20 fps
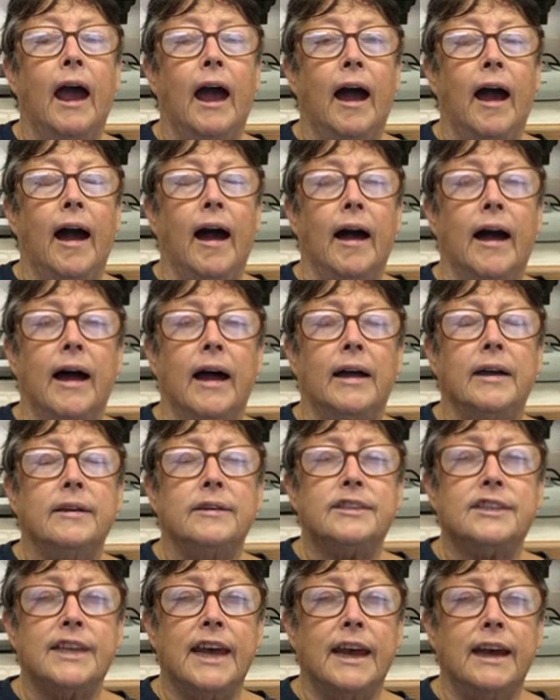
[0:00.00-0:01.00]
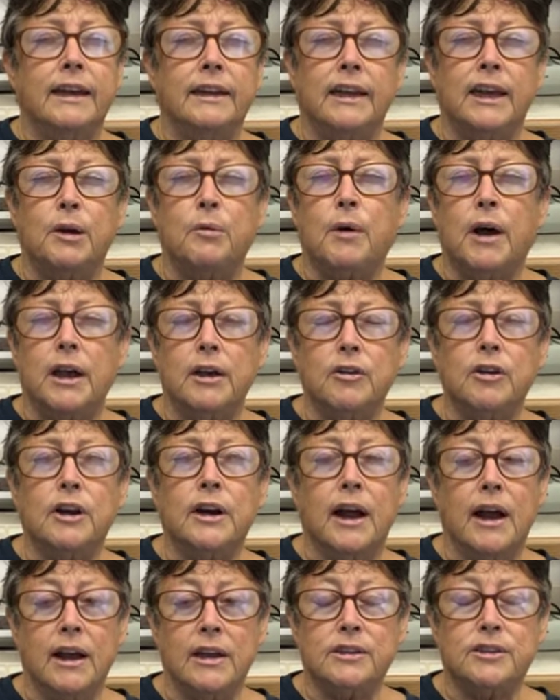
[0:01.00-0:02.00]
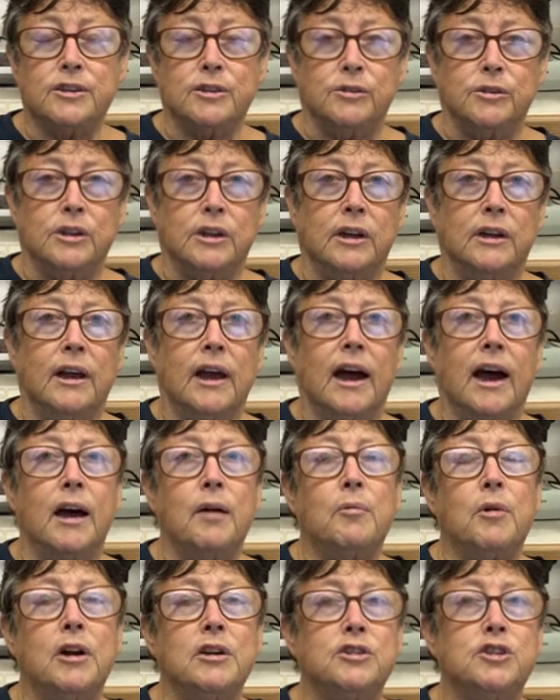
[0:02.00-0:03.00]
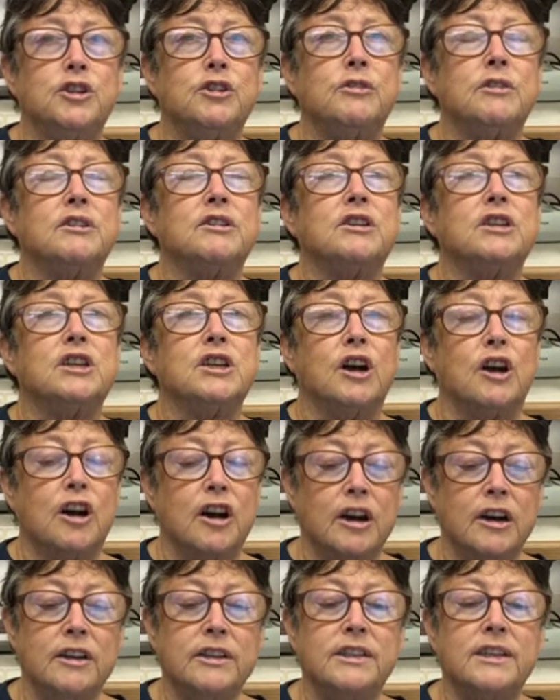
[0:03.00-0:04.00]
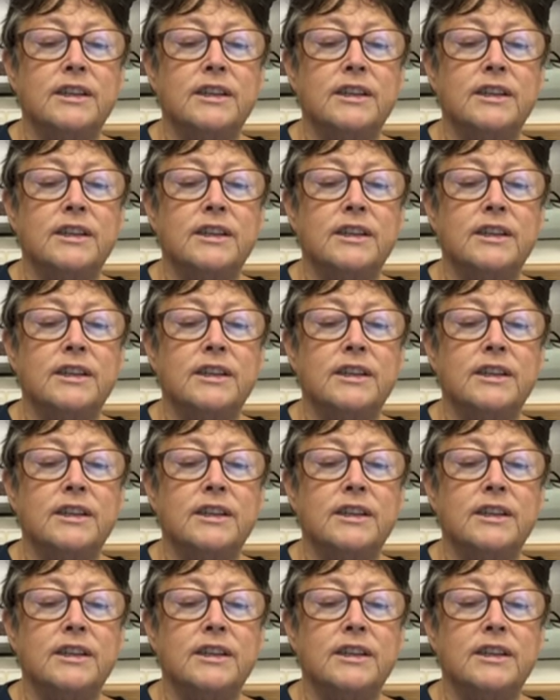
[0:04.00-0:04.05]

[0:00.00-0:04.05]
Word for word: Uh, secondly, while you're in high school, I want you to start